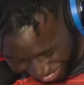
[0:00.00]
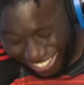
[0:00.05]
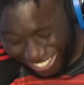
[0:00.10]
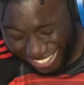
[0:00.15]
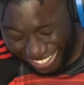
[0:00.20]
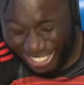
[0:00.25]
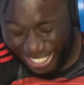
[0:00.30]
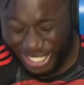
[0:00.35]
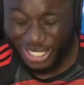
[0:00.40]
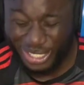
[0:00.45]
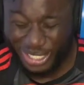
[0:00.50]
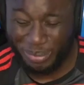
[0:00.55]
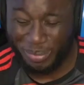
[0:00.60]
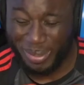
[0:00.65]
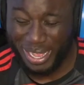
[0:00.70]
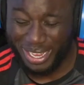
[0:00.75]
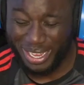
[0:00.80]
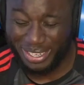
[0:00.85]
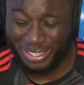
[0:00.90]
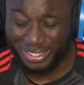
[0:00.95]
is
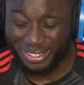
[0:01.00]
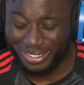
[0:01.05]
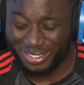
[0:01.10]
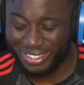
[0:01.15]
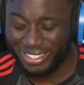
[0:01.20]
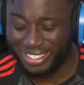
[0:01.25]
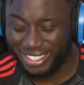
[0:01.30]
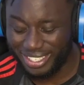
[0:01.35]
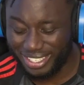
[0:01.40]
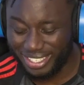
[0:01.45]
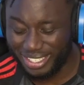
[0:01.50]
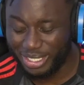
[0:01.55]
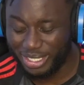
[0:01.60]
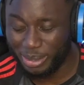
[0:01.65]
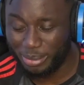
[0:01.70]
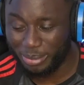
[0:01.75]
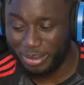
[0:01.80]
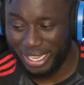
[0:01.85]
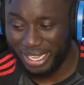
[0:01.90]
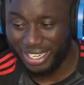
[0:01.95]
bad though, it is
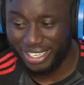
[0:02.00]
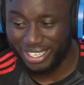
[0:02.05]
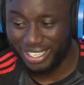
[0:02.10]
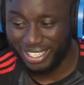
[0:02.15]
bad.